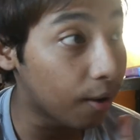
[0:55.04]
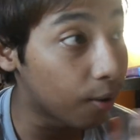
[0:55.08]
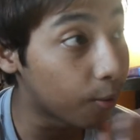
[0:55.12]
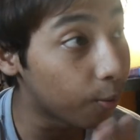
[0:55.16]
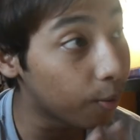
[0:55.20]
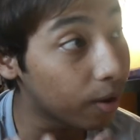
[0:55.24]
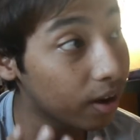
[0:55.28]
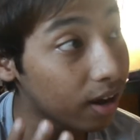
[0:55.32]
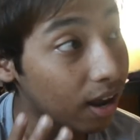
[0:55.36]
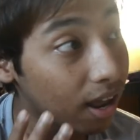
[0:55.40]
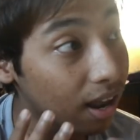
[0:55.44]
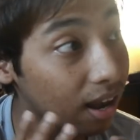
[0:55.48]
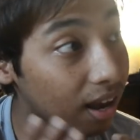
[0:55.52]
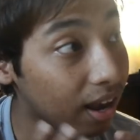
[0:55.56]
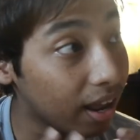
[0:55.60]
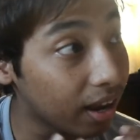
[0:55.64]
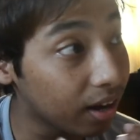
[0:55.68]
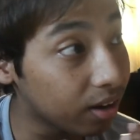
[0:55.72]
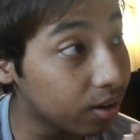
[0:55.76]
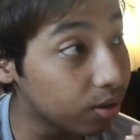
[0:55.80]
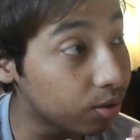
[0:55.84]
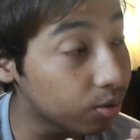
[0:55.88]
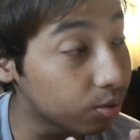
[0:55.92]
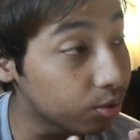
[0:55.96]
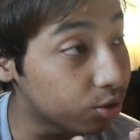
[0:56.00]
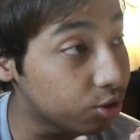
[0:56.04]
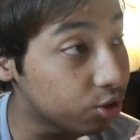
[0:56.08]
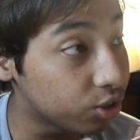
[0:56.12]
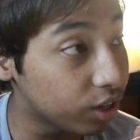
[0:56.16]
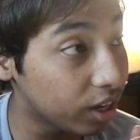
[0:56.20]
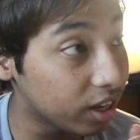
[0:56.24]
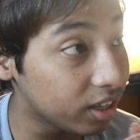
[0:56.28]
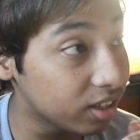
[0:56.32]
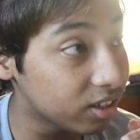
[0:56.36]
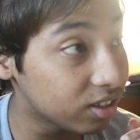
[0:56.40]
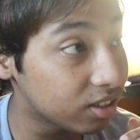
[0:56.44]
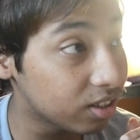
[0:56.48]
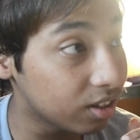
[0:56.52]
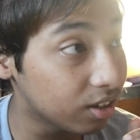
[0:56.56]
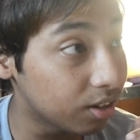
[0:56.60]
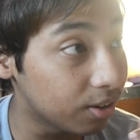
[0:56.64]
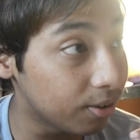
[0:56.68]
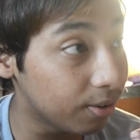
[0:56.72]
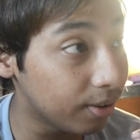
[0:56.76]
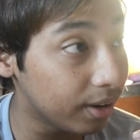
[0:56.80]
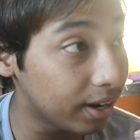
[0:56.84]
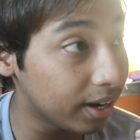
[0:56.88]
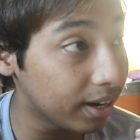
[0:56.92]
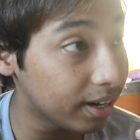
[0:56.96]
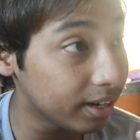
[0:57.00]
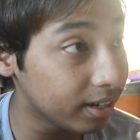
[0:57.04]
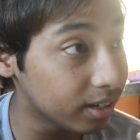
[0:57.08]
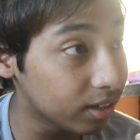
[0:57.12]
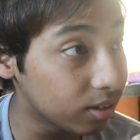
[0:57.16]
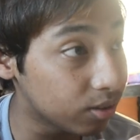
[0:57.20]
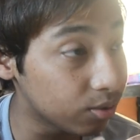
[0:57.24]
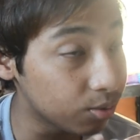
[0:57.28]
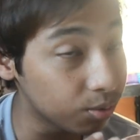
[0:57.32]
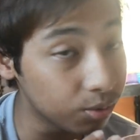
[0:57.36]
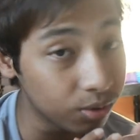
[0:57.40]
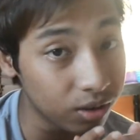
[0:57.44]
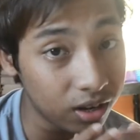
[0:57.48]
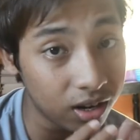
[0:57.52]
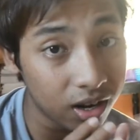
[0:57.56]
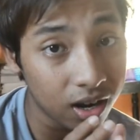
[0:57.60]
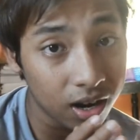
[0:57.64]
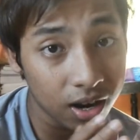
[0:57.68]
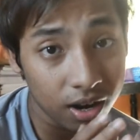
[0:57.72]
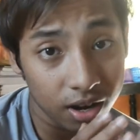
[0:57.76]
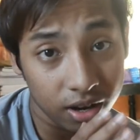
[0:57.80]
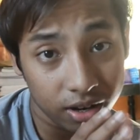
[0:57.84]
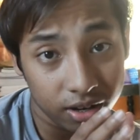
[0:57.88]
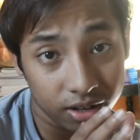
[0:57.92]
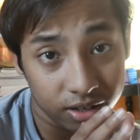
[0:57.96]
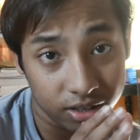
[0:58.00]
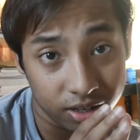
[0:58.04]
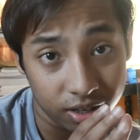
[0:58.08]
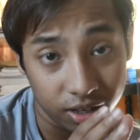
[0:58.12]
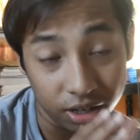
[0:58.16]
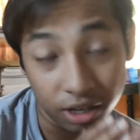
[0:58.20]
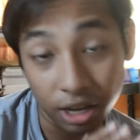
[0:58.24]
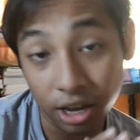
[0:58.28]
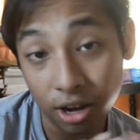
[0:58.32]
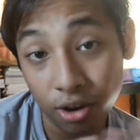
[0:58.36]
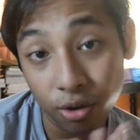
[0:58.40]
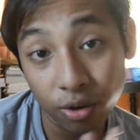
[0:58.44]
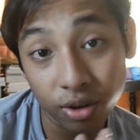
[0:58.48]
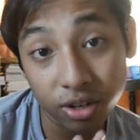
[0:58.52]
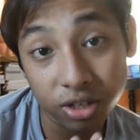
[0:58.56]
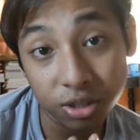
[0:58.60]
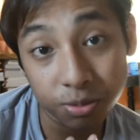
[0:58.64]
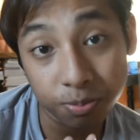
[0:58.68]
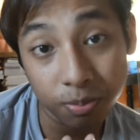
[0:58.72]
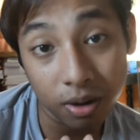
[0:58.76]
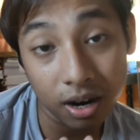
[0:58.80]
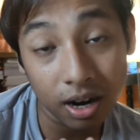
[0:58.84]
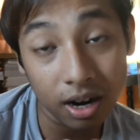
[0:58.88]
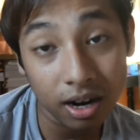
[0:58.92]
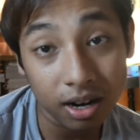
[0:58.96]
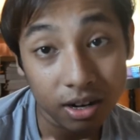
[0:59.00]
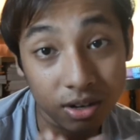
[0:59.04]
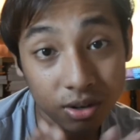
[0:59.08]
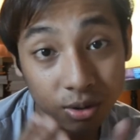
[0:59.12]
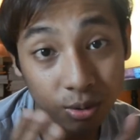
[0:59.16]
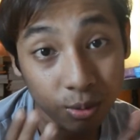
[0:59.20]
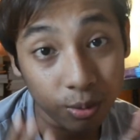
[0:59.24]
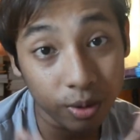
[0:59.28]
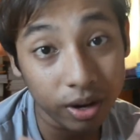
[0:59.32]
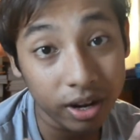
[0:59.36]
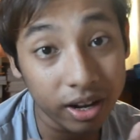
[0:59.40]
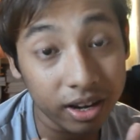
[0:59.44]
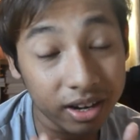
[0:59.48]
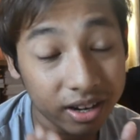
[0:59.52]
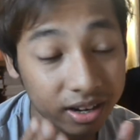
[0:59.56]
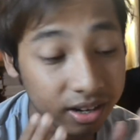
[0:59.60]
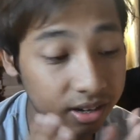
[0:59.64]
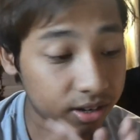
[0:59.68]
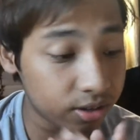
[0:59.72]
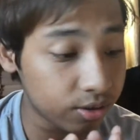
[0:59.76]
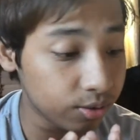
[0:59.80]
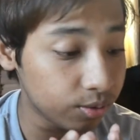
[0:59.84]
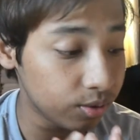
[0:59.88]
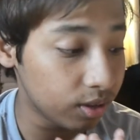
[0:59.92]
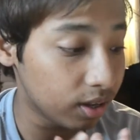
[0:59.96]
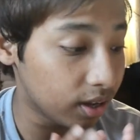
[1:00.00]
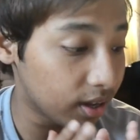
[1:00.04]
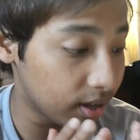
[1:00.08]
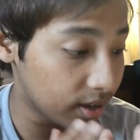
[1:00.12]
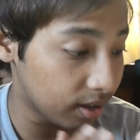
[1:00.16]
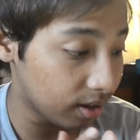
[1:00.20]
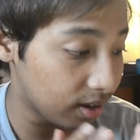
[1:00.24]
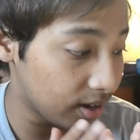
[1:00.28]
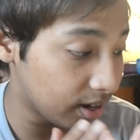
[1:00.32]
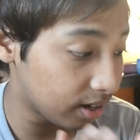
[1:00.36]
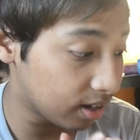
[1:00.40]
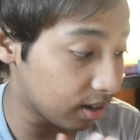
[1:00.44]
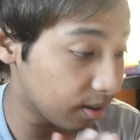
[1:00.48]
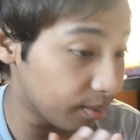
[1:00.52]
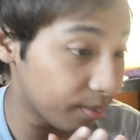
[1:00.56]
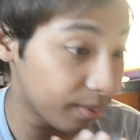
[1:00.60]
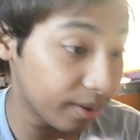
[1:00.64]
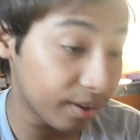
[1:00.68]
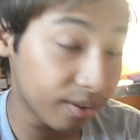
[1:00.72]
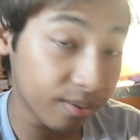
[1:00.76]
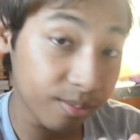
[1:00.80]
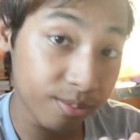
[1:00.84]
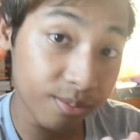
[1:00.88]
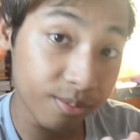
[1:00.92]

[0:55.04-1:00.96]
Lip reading: when I like to change the green to the yellowish part, when to the little bit